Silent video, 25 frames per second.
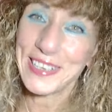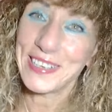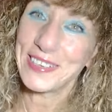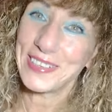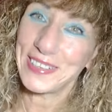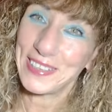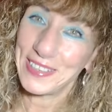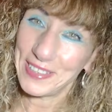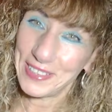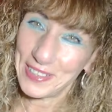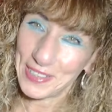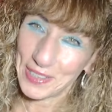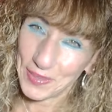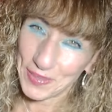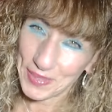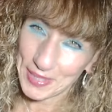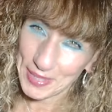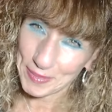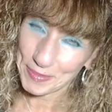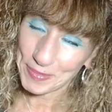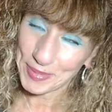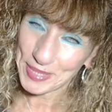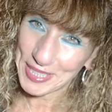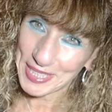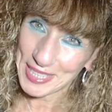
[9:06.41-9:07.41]
You know what
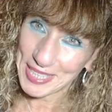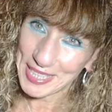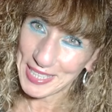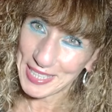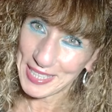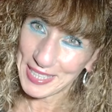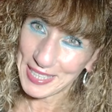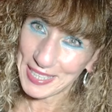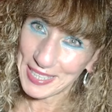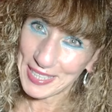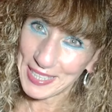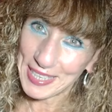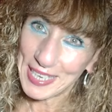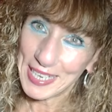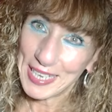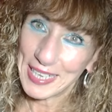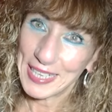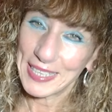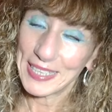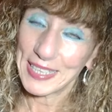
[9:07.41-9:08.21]
I'm saying?